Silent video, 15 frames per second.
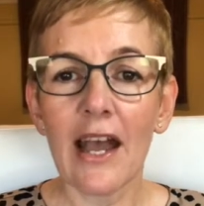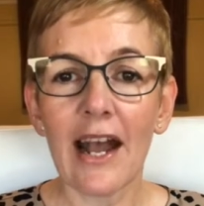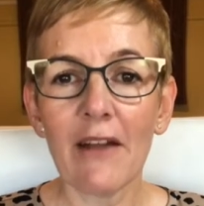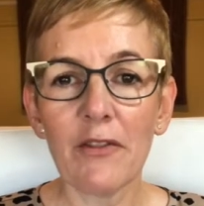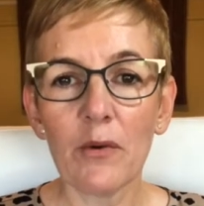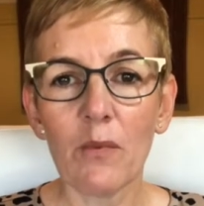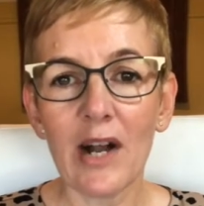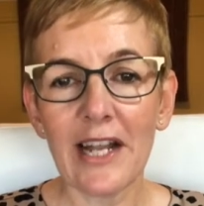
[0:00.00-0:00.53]

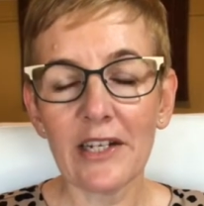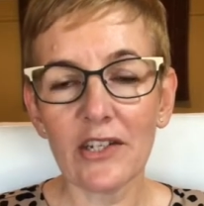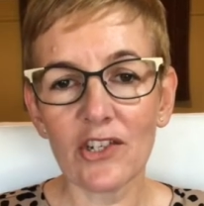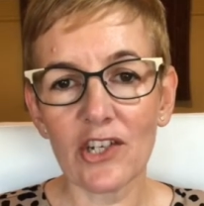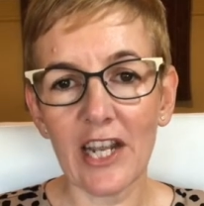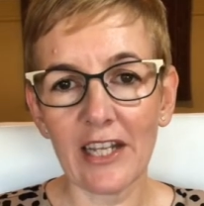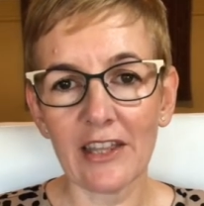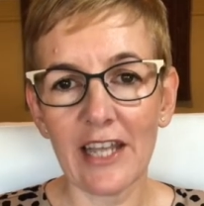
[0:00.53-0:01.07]
And the way to
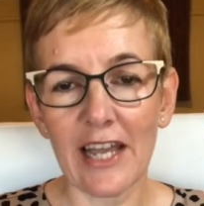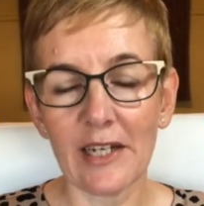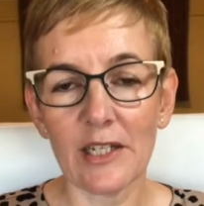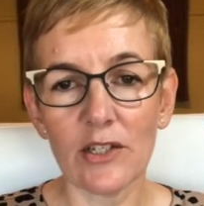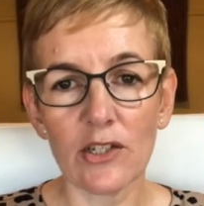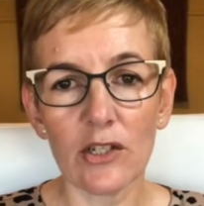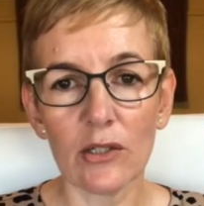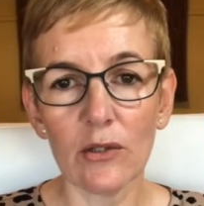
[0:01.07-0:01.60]
check that
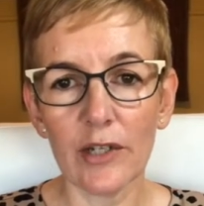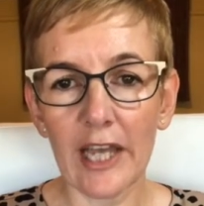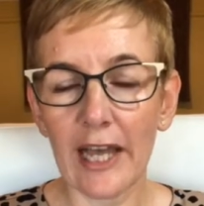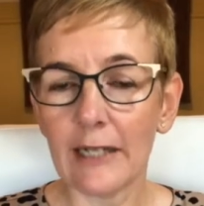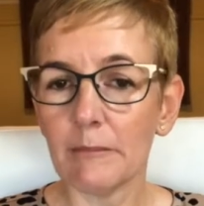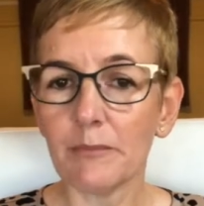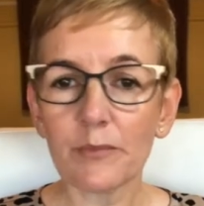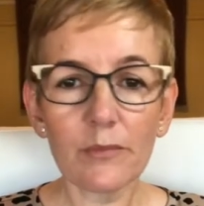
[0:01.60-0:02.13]
is to look
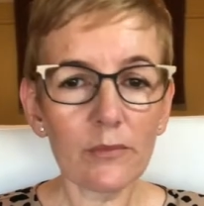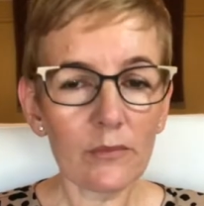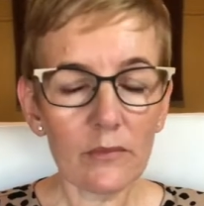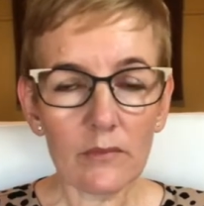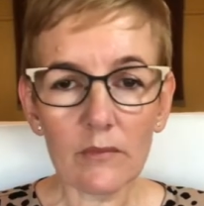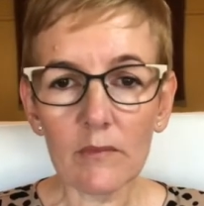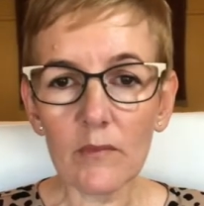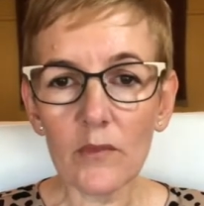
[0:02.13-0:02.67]
at
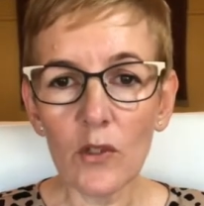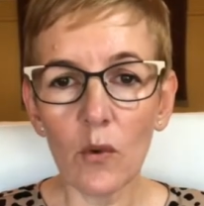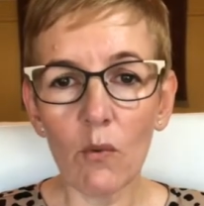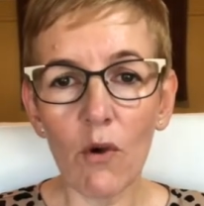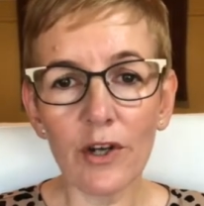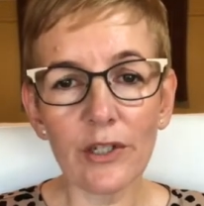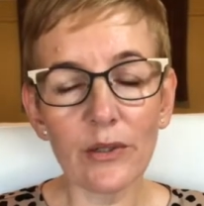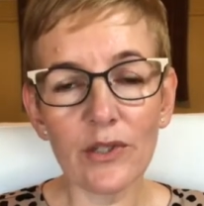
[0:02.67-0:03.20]

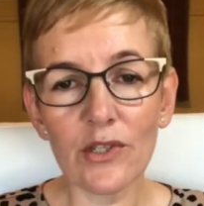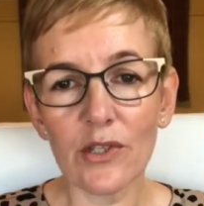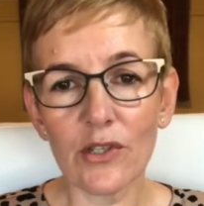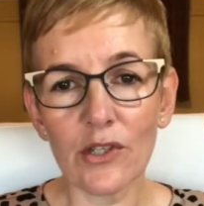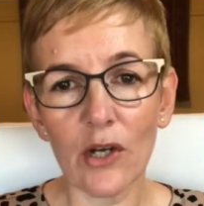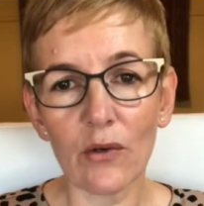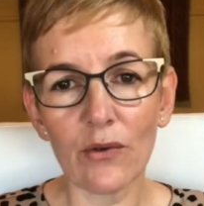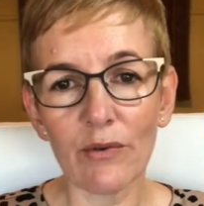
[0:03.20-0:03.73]
what else has
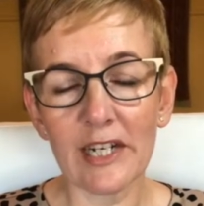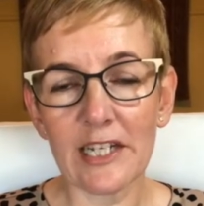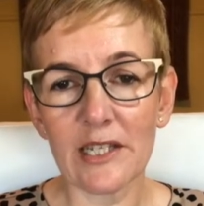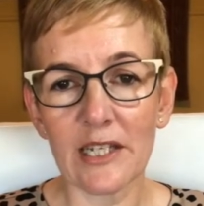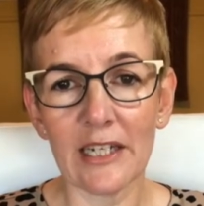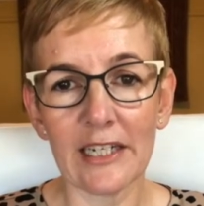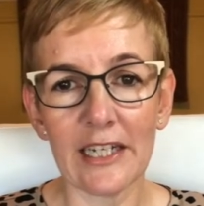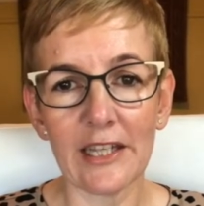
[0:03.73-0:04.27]
sold
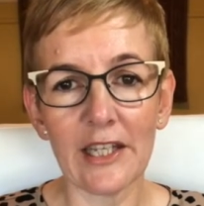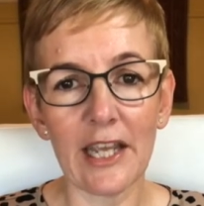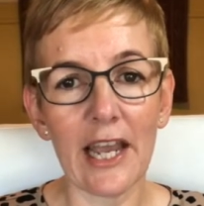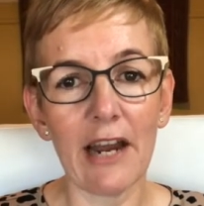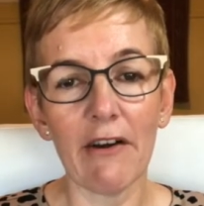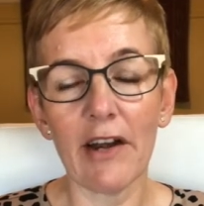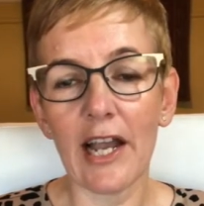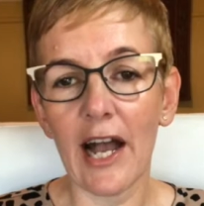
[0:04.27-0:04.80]
recently in the
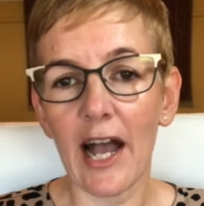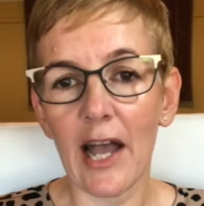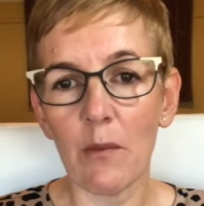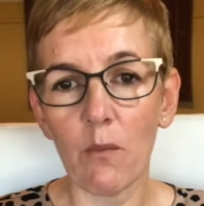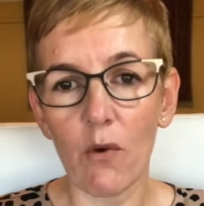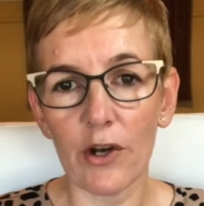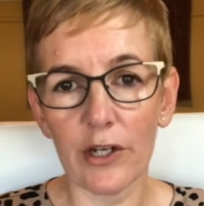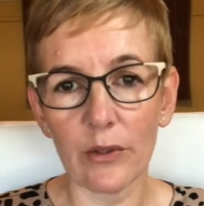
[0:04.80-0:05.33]
area
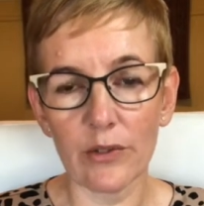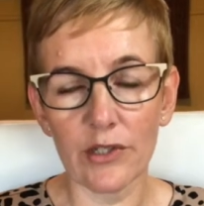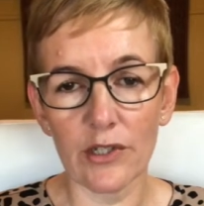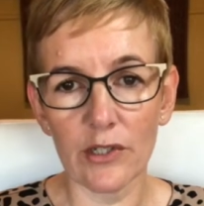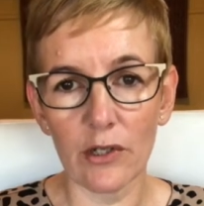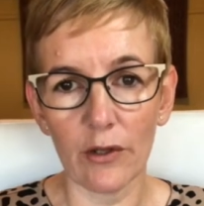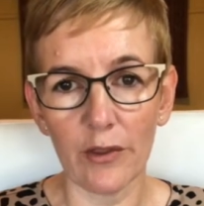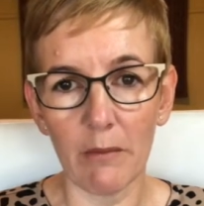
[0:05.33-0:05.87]
and what else
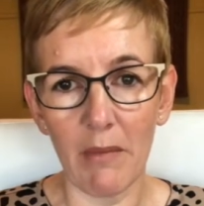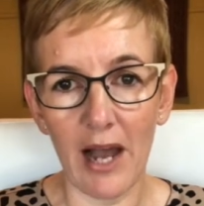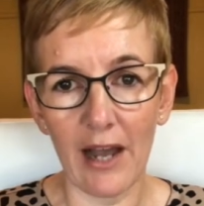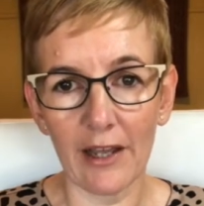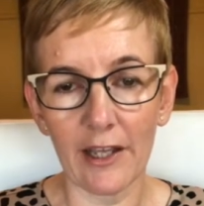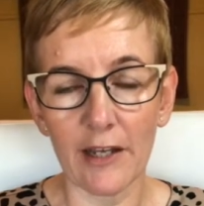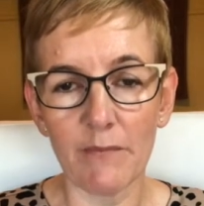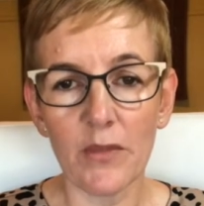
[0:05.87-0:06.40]
is on the
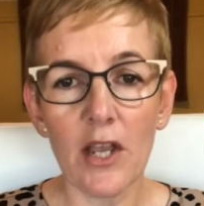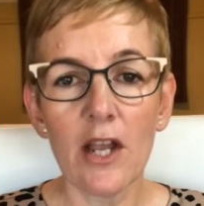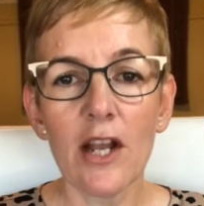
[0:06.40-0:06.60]
market.